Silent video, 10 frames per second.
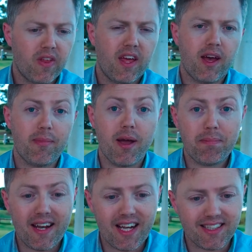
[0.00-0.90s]
I'm
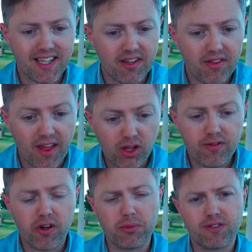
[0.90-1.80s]
Ben Alexander. Thank you
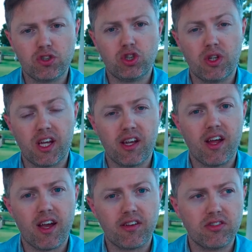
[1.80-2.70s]
very much for tuning in.
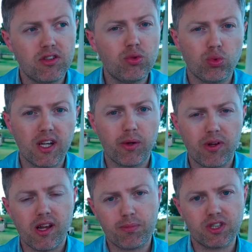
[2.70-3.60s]
I really,
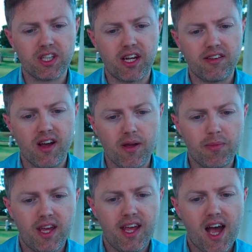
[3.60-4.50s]
really appreciate your time.
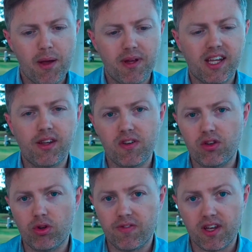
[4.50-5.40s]
I make EV
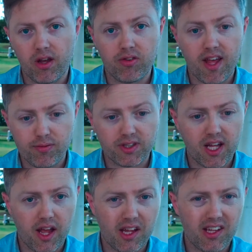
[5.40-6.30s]
news videos every
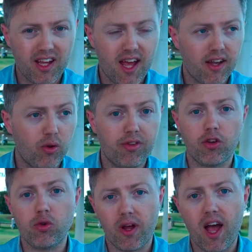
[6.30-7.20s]
day, and also
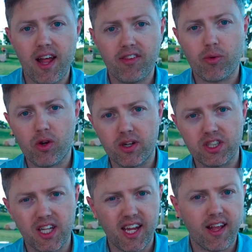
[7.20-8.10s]
to answer a
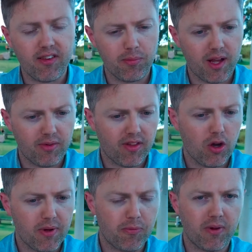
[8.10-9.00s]
question I get sometimes in the
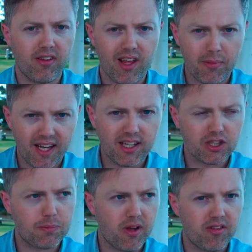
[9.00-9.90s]
comments, because I'm an
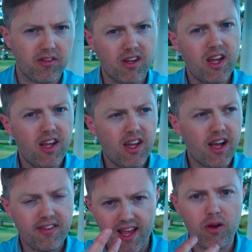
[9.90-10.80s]
English person. I
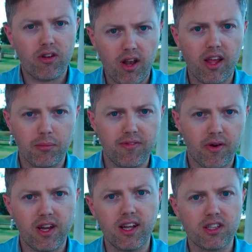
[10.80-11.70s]
sound like I'm a
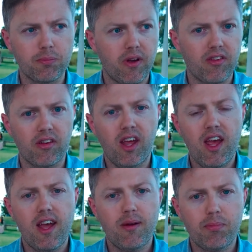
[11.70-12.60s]
very English person,
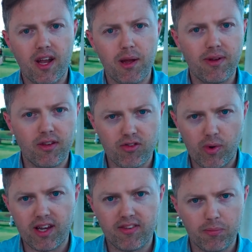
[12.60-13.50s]
but I'm in
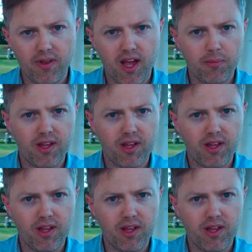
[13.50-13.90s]
Australia sometimes.